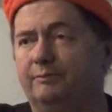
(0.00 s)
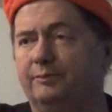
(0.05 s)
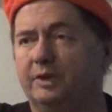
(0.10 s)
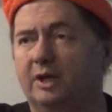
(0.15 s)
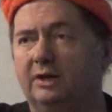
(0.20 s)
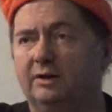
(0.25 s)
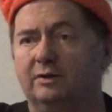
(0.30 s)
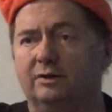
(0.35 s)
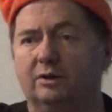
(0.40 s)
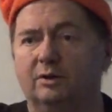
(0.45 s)

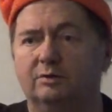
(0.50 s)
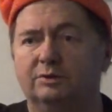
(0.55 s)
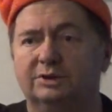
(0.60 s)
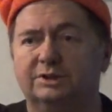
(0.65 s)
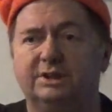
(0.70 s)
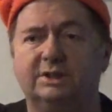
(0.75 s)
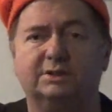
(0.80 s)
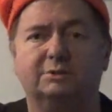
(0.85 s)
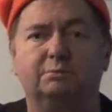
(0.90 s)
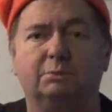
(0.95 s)
I don't know,
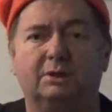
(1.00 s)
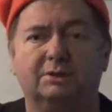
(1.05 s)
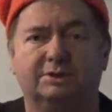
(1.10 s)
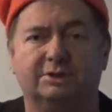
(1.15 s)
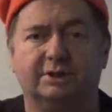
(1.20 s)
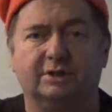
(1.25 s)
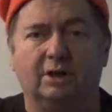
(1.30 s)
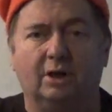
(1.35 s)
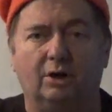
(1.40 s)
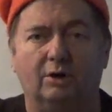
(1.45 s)
6 months
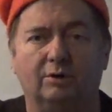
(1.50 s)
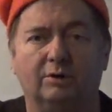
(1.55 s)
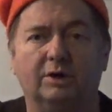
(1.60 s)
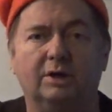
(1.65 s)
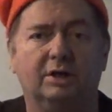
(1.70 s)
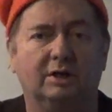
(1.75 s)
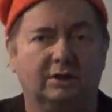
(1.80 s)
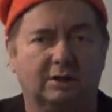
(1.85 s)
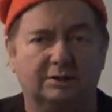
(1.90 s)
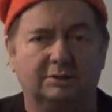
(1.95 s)
ago,
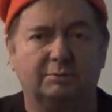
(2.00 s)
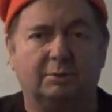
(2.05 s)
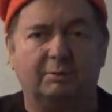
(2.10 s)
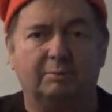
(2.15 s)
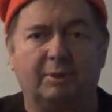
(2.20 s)
because my